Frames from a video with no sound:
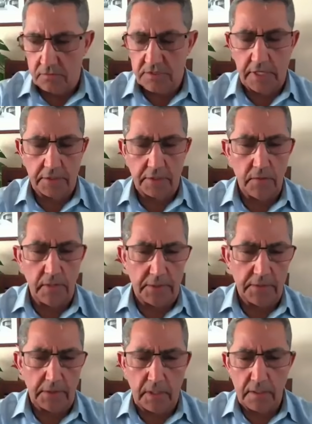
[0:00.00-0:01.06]
video
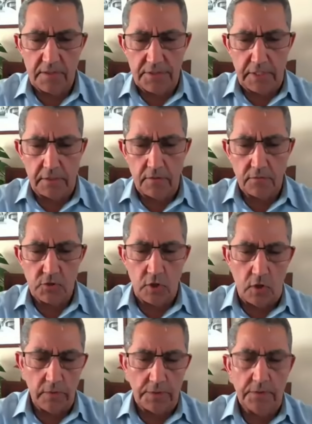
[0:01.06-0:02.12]
circulating. I think you
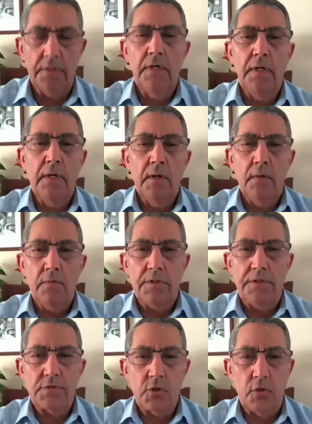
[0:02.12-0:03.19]
saw it.
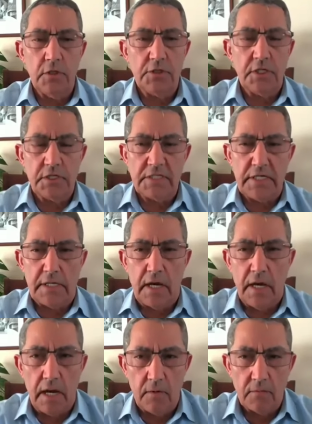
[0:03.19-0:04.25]
With soldiers
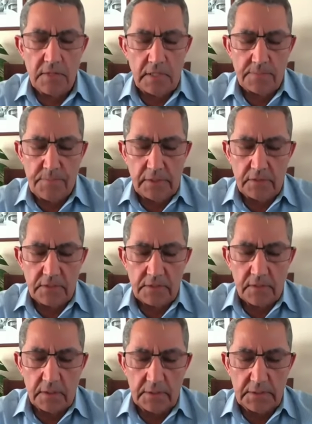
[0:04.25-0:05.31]
in a house had been
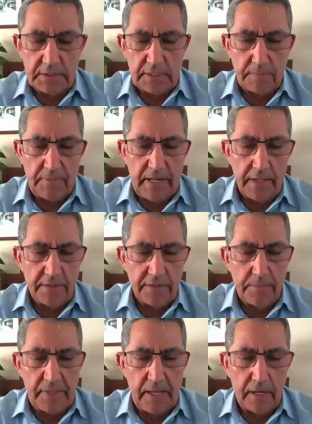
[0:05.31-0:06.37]
destructed and
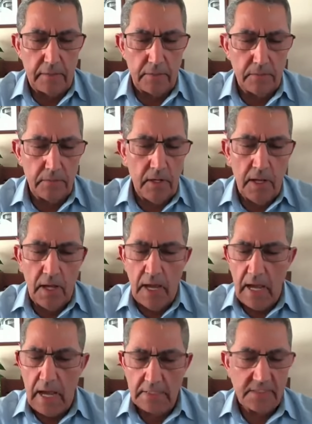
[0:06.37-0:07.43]
playing the piano
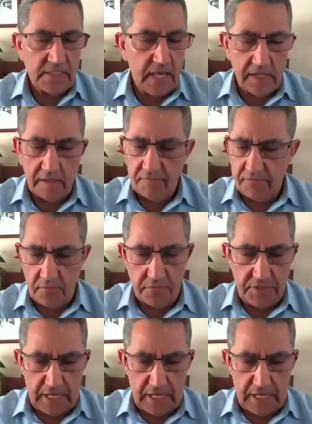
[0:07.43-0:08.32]
and saying a